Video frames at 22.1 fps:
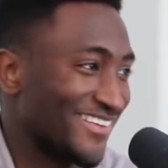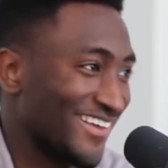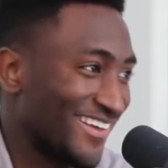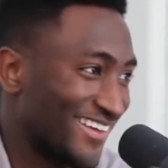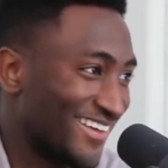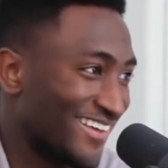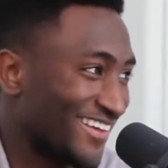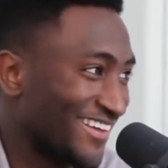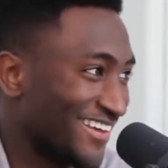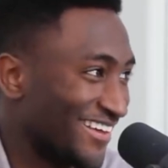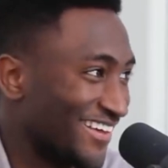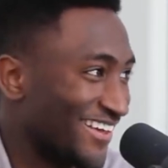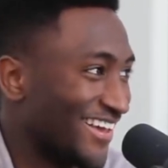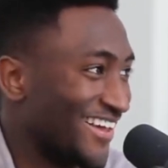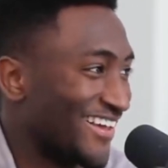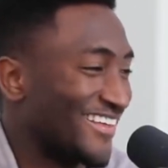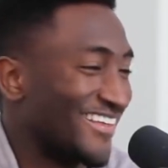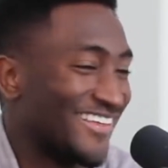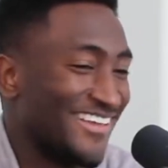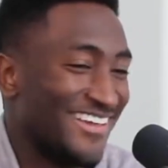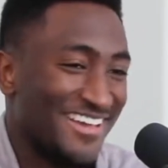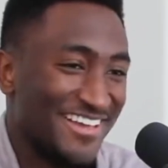like
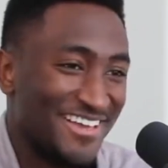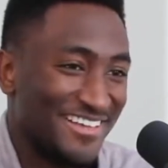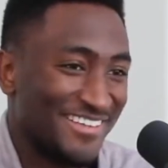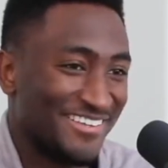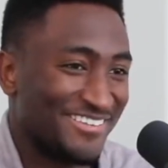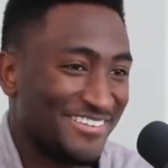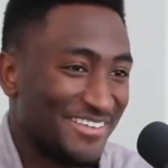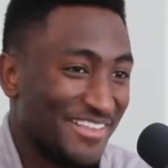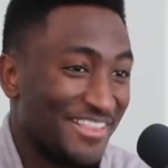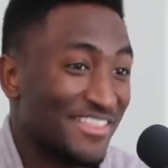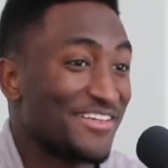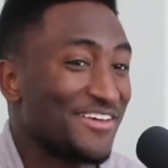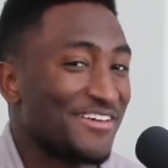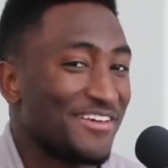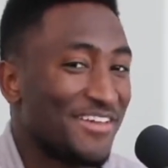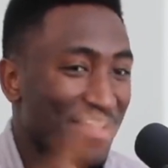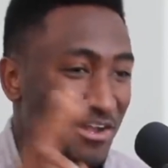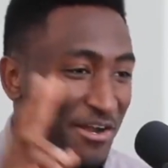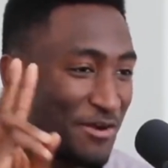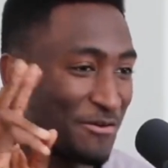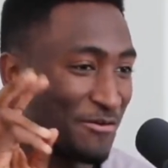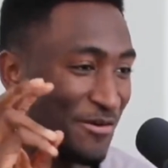so the
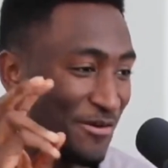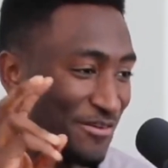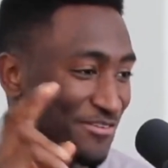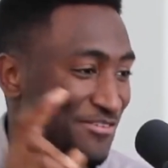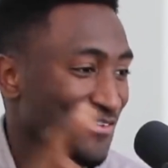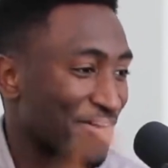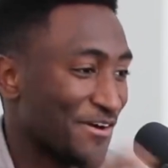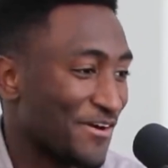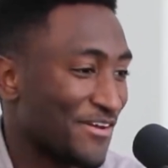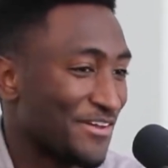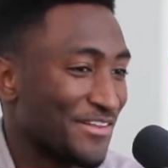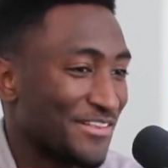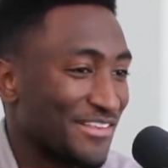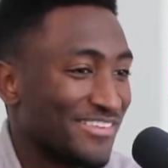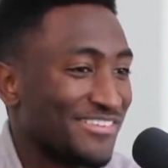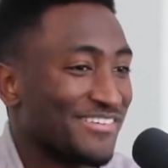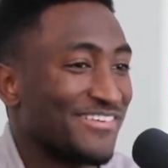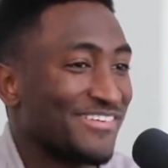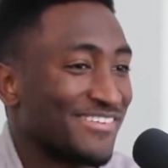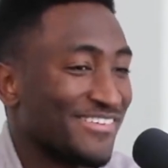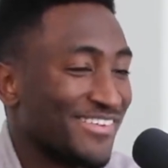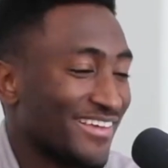air quotes for audio
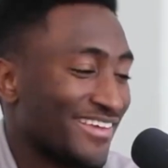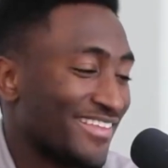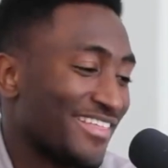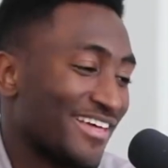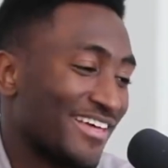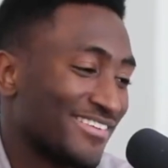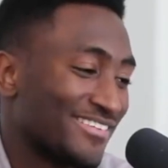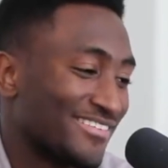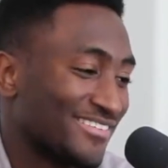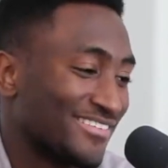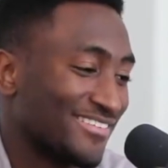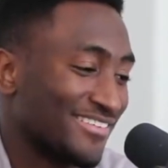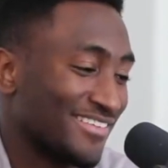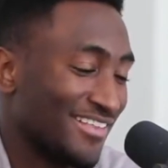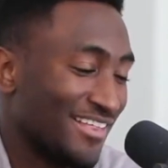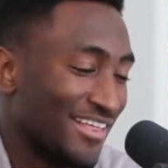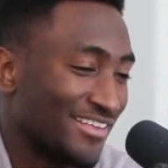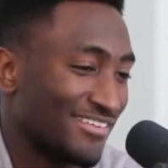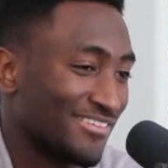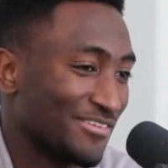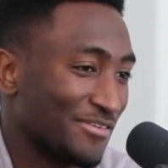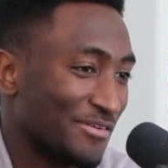listeners, like
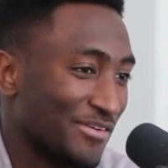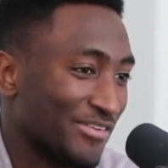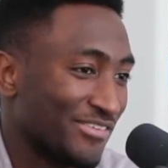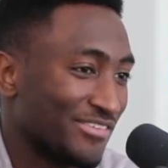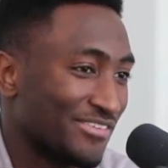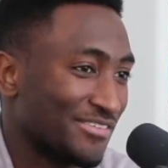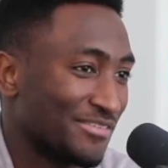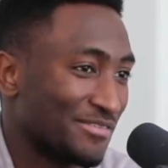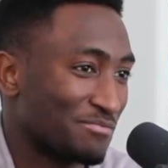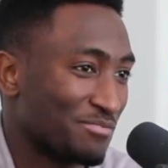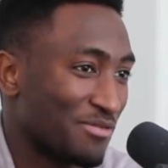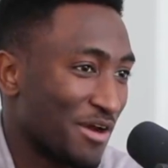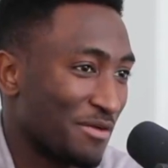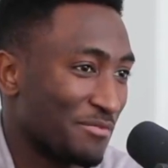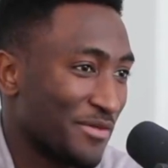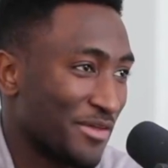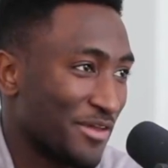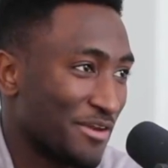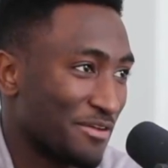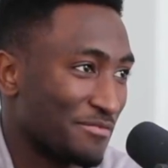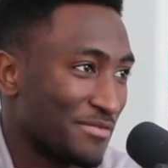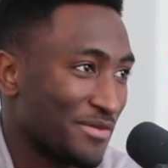that's always
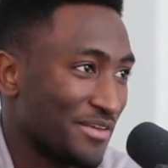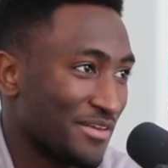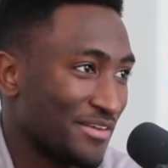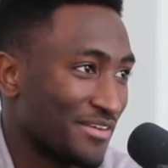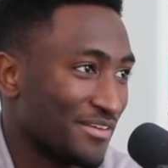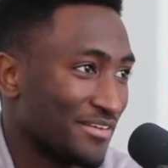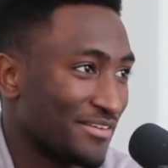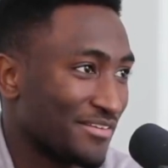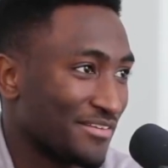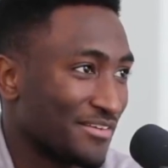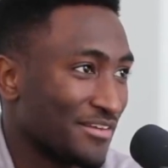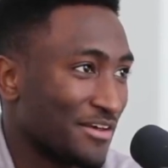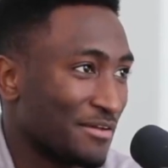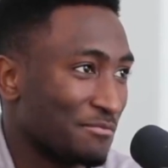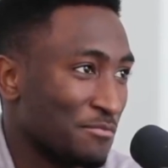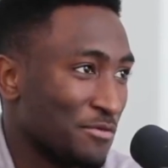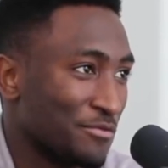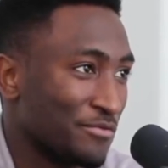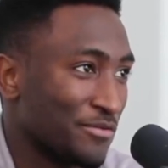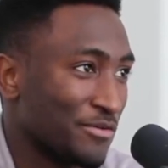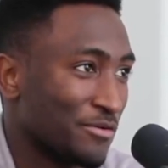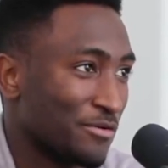probably going to be a
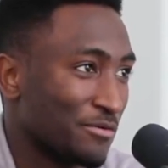moving